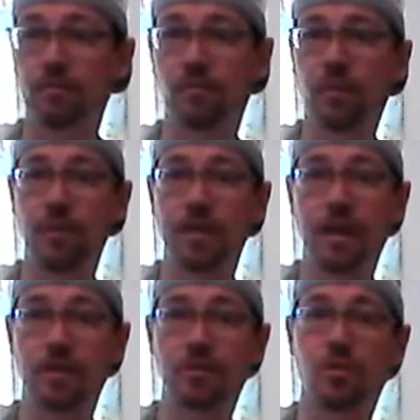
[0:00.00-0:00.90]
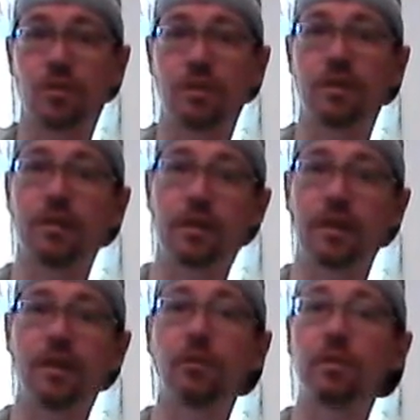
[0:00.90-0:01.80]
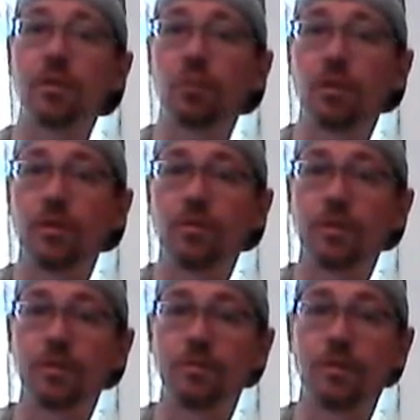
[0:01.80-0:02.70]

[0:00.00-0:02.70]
first had a torta, and it was a wonderful